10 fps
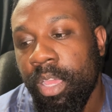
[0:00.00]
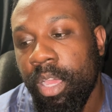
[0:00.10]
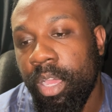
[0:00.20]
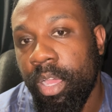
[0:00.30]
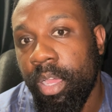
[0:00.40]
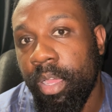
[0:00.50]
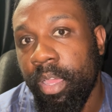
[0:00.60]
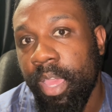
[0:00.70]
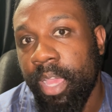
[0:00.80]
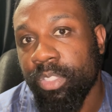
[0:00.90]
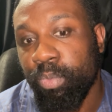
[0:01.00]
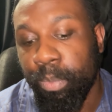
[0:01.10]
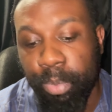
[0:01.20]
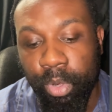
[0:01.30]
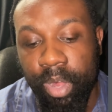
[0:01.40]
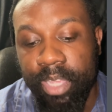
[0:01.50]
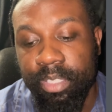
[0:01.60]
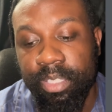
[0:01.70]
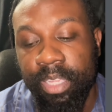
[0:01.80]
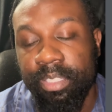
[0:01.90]
as we
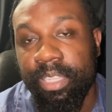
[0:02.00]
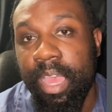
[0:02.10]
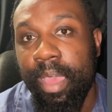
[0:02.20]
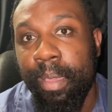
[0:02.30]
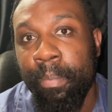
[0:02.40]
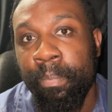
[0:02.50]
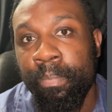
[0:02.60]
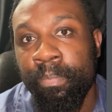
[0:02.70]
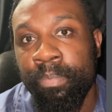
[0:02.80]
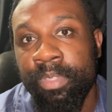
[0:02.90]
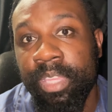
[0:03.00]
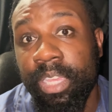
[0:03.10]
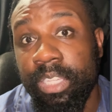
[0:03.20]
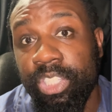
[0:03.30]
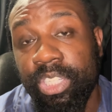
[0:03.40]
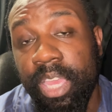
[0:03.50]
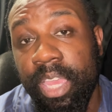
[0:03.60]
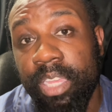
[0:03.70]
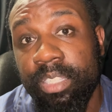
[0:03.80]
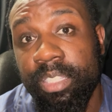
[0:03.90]
progress in time, things
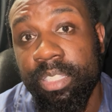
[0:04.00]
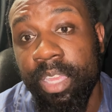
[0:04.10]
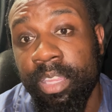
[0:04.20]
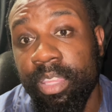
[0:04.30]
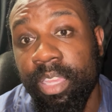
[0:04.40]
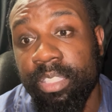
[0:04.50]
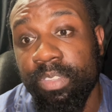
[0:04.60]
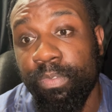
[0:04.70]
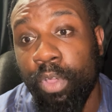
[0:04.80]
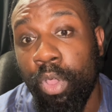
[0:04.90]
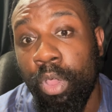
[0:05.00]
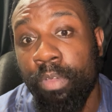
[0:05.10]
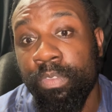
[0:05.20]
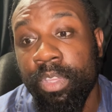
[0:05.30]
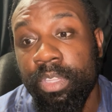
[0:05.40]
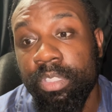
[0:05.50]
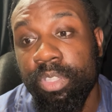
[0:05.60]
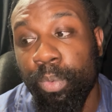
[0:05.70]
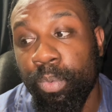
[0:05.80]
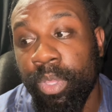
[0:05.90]
change and things evolve,
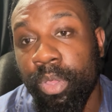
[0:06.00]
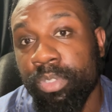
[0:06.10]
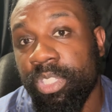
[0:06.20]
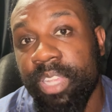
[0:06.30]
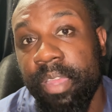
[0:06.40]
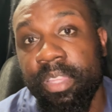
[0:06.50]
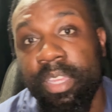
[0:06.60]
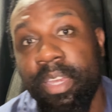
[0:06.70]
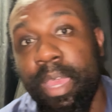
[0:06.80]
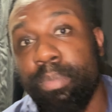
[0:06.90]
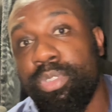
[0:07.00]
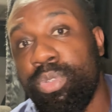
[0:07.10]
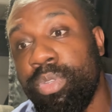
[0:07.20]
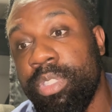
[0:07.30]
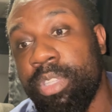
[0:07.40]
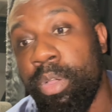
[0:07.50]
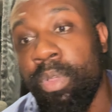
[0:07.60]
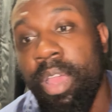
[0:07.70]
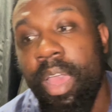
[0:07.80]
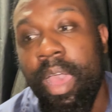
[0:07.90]
so we gonna just have to adapt to it.
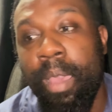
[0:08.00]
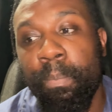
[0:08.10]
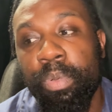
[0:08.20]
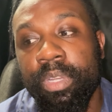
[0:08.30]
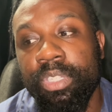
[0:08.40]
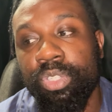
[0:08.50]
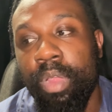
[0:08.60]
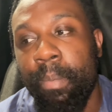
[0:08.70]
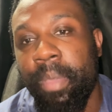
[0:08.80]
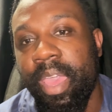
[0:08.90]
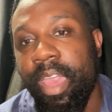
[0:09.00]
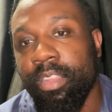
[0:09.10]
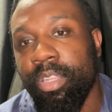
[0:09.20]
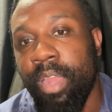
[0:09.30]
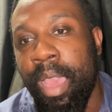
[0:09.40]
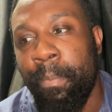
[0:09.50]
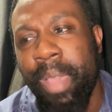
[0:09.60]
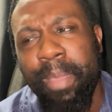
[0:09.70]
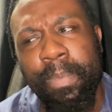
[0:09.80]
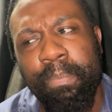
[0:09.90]
So I'm pretty sure I
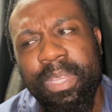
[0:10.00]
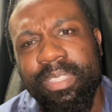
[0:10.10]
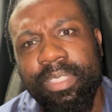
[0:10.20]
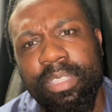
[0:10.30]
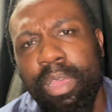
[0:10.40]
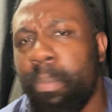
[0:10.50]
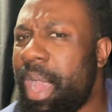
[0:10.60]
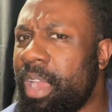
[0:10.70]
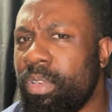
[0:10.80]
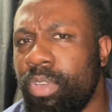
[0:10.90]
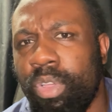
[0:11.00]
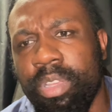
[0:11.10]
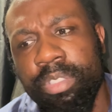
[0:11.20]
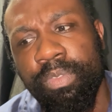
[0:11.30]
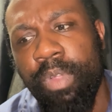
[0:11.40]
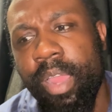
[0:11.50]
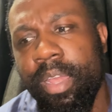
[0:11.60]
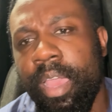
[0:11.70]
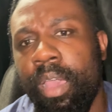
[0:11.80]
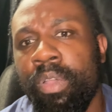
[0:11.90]
might be missing some. I don't know as of right
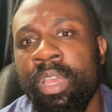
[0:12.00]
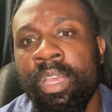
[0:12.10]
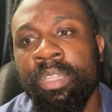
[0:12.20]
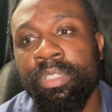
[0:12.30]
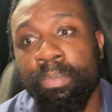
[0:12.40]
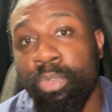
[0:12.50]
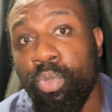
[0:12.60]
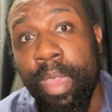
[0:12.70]
now. Some new